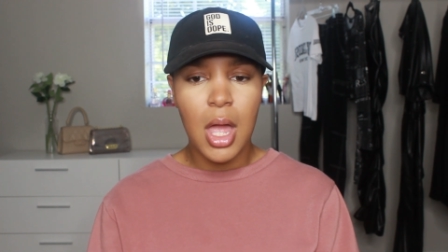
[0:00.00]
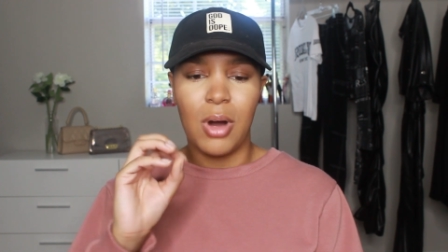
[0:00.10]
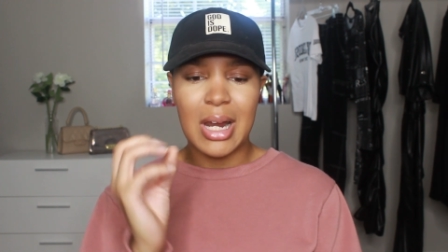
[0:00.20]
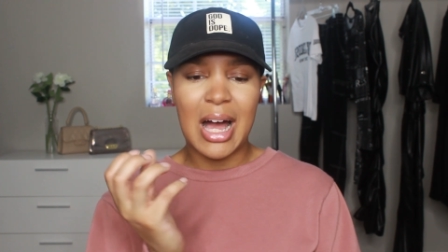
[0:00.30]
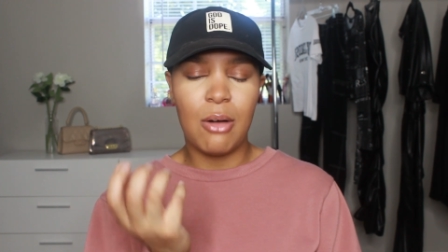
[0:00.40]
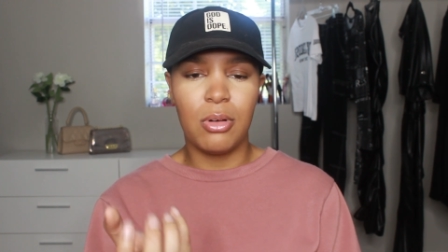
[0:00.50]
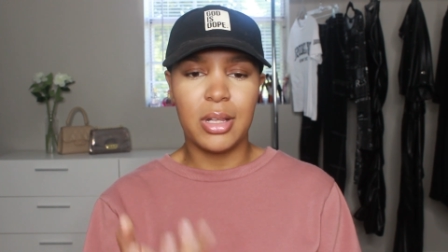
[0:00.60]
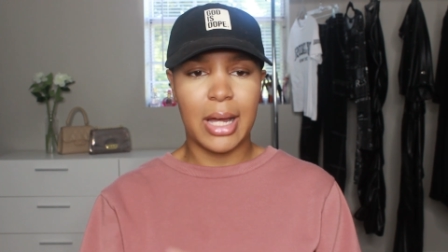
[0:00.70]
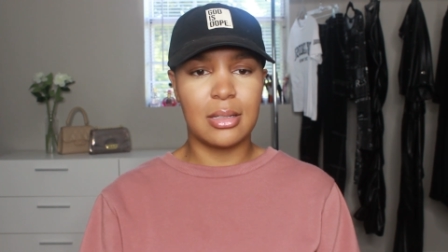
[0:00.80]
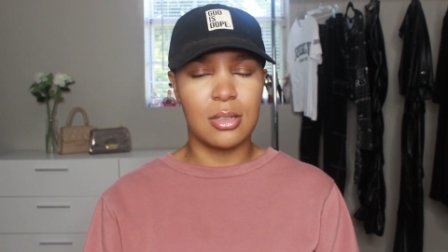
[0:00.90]
What I would
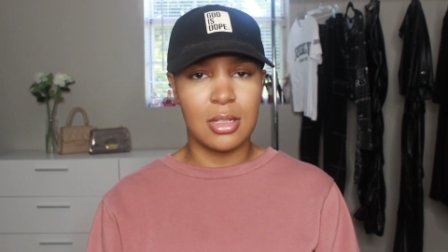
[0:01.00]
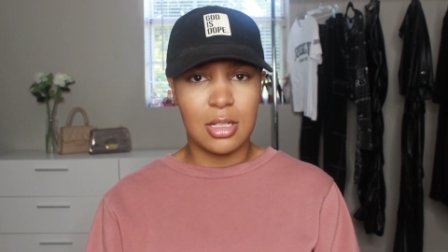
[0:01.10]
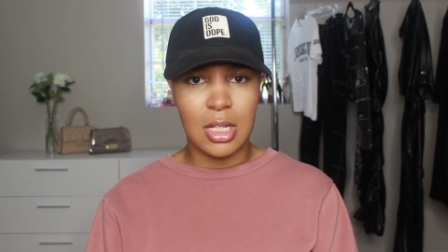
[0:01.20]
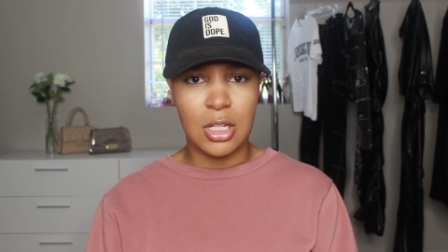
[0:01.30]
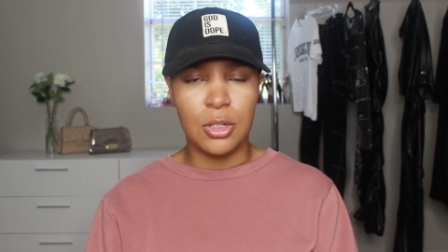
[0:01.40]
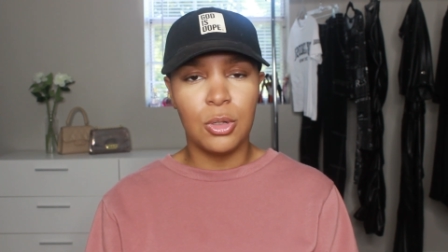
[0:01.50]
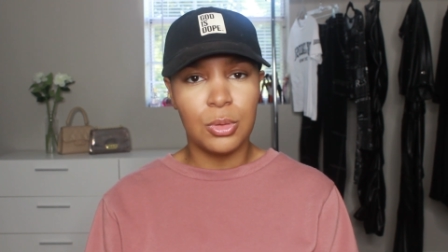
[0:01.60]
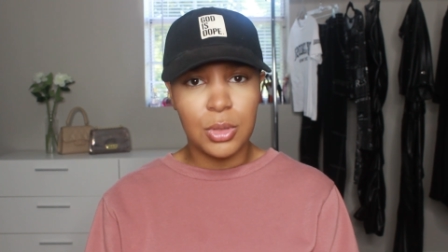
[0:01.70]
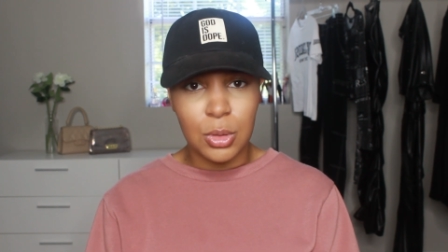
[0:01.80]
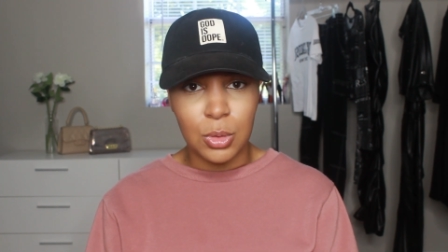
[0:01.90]
like to see
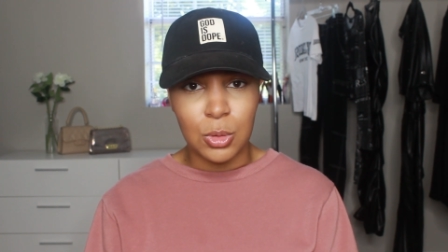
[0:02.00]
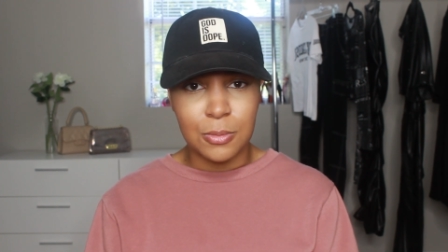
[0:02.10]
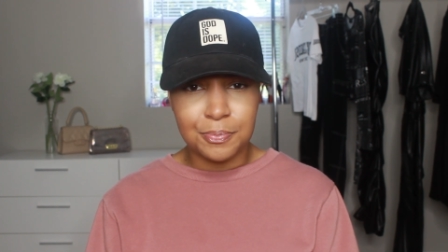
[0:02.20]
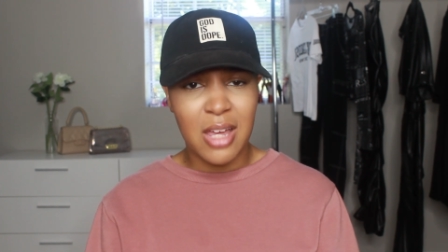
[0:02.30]
you do,